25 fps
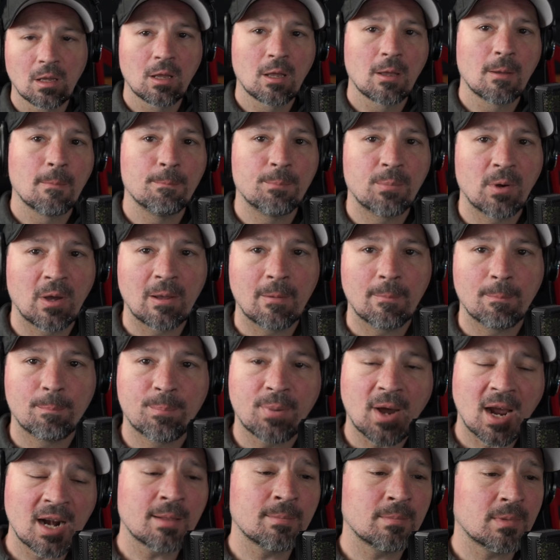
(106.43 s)
But
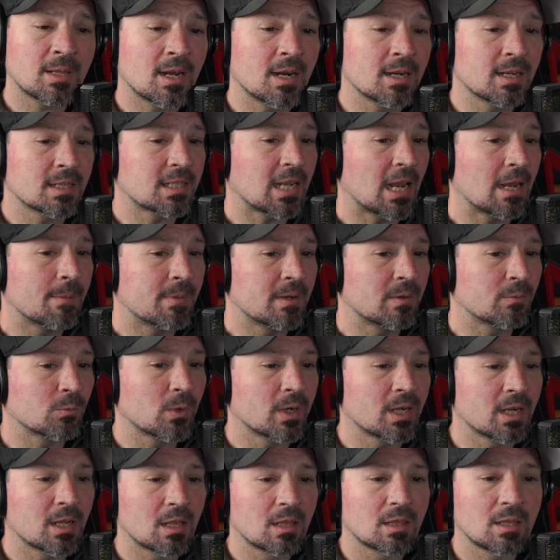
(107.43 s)
bottom line is, I've been
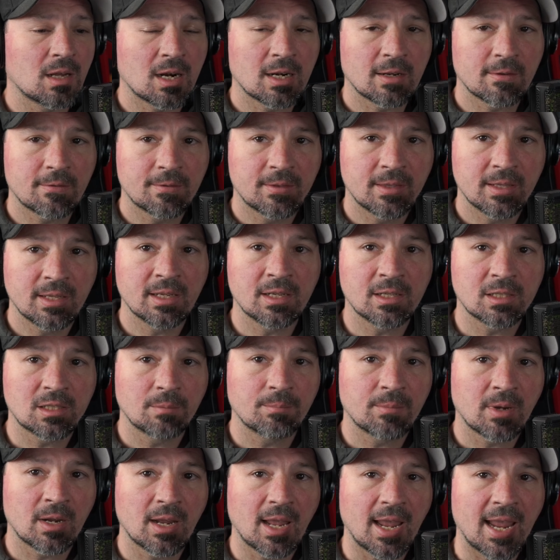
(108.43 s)
reading a lot of things
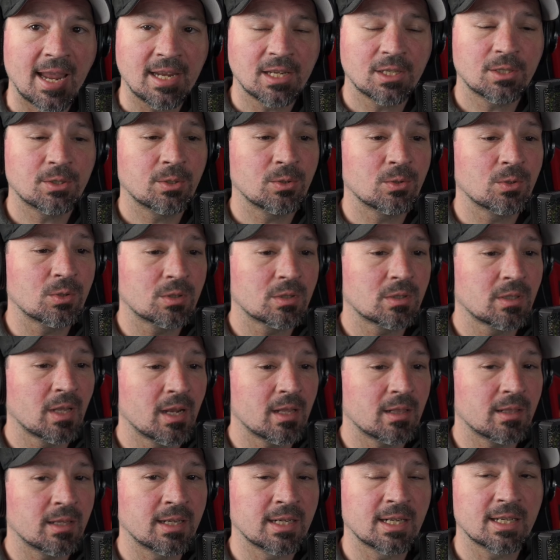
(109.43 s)
about Asus
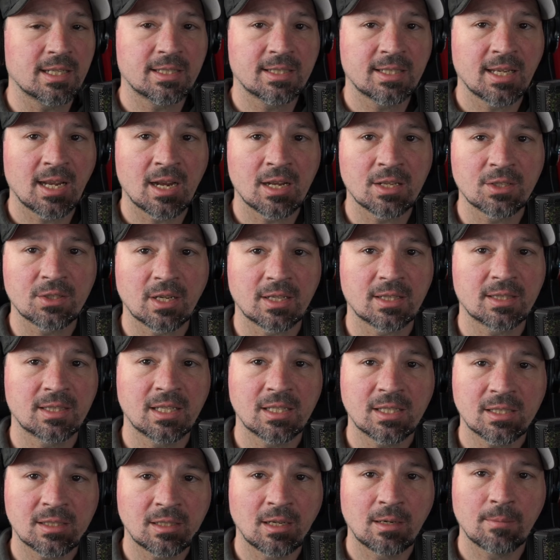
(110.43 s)
lately, and it sounds like
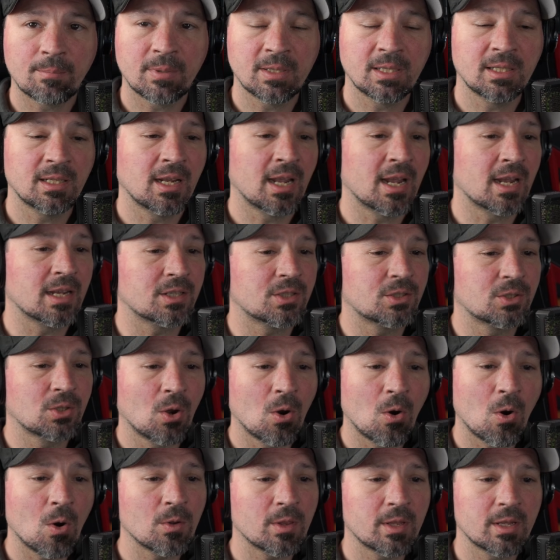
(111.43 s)
this company has
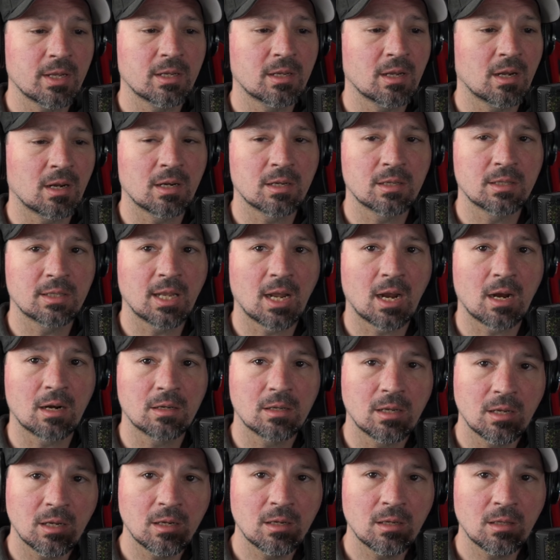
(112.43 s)
totally gone
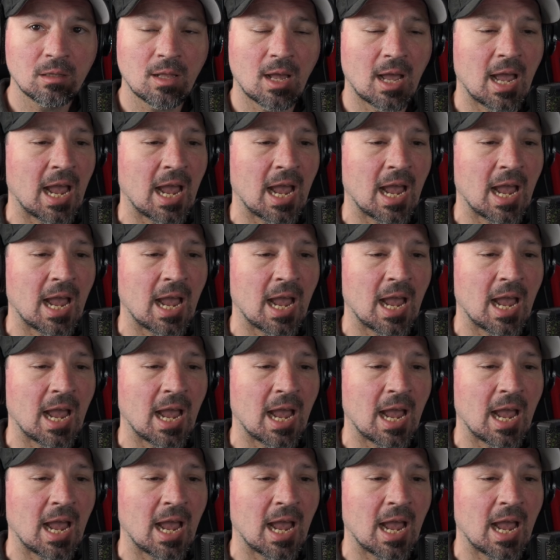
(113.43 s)
downhill.